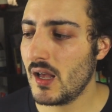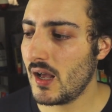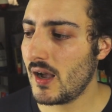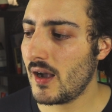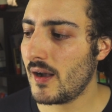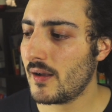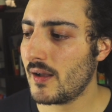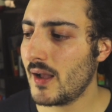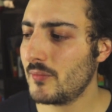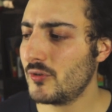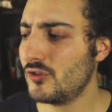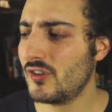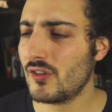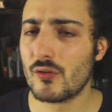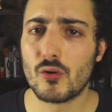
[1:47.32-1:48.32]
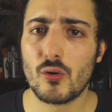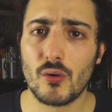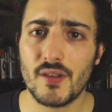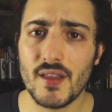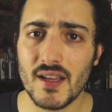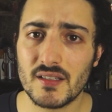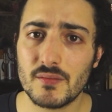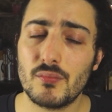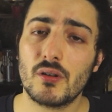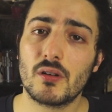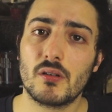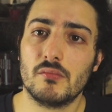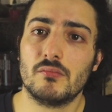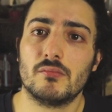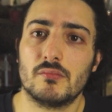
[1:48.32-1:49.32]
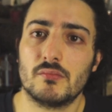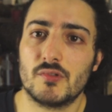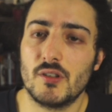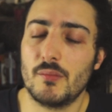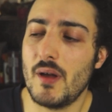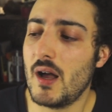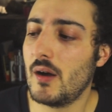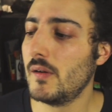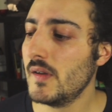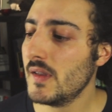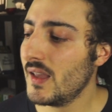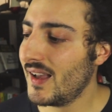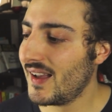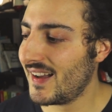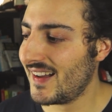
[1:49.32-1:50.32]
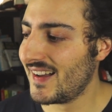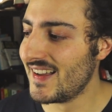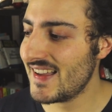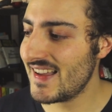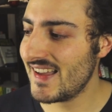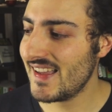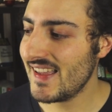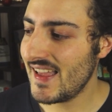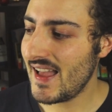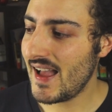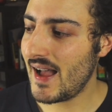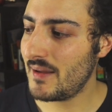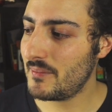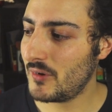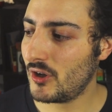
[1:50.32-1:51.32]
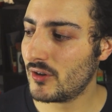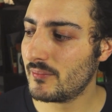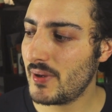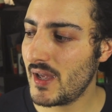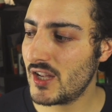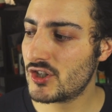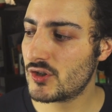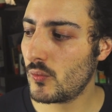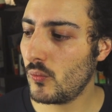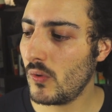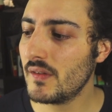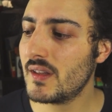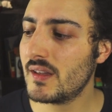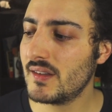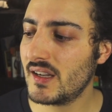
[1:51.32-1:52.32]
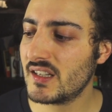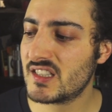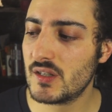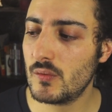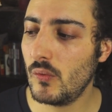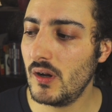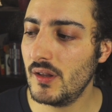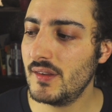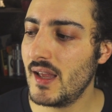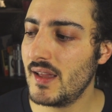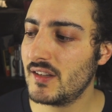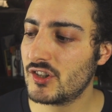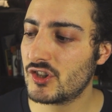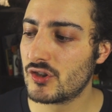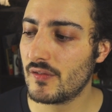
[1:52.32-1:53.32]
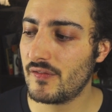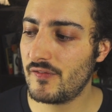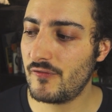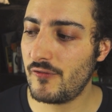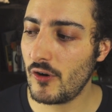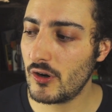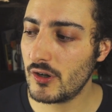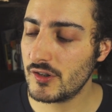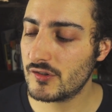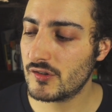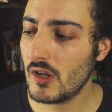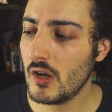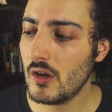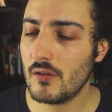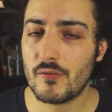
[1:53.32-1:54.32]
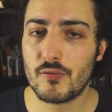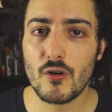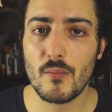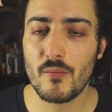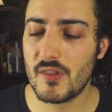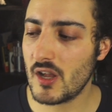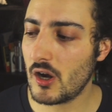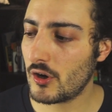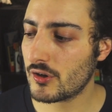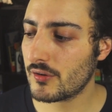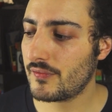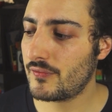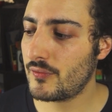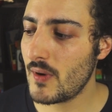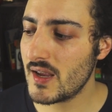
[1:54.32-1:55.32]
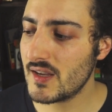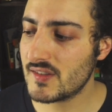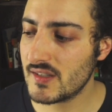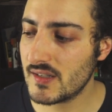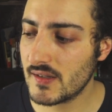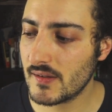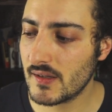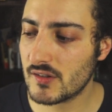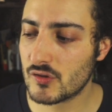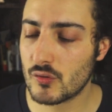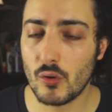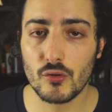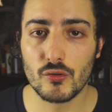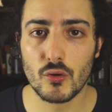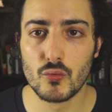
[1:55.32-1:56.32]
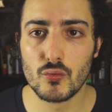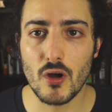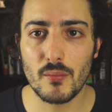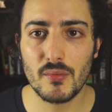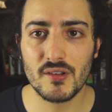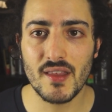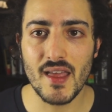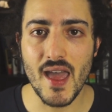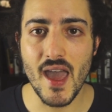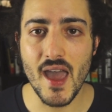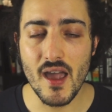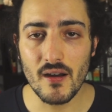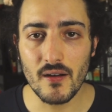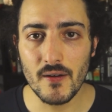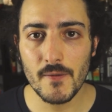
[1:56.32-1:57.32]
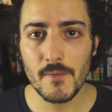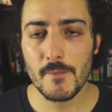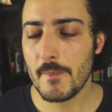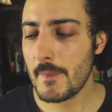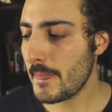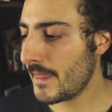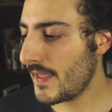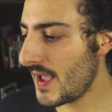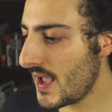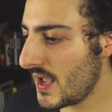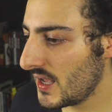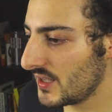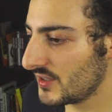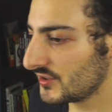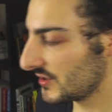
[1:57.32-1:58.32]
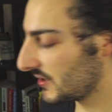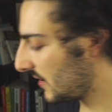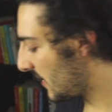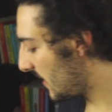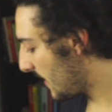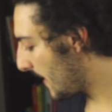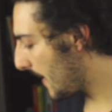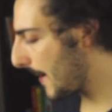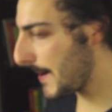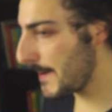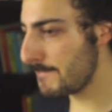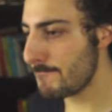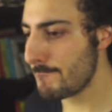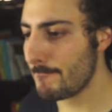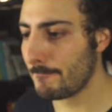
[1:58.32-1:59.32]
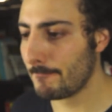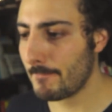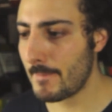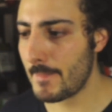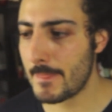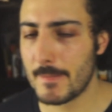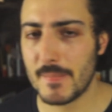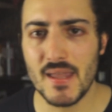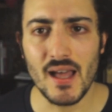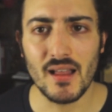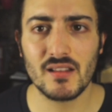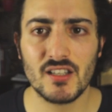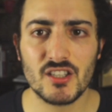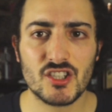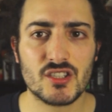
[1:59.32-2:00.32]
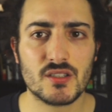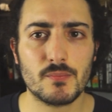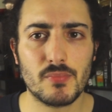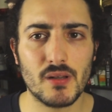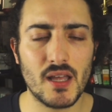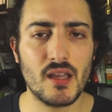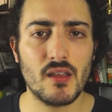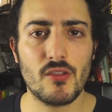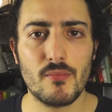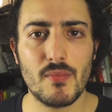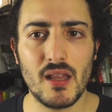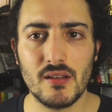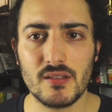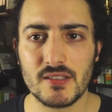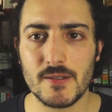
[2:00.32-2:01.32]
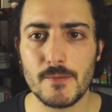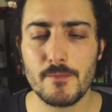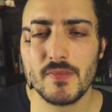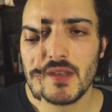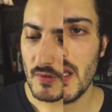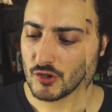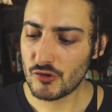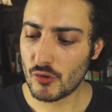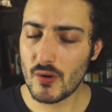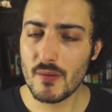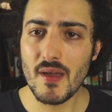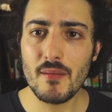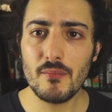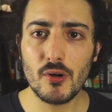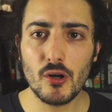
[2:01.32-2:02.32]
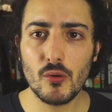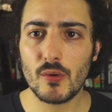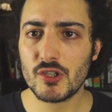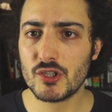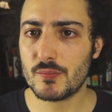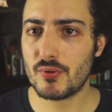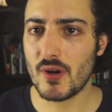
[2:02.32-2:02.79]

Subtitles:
I'm using the cornet book somehow. I'm on page 191, and it's the first from The Art of Phrasing. It's called Robin Air, and yeah, let's play the melody. So remember, when you're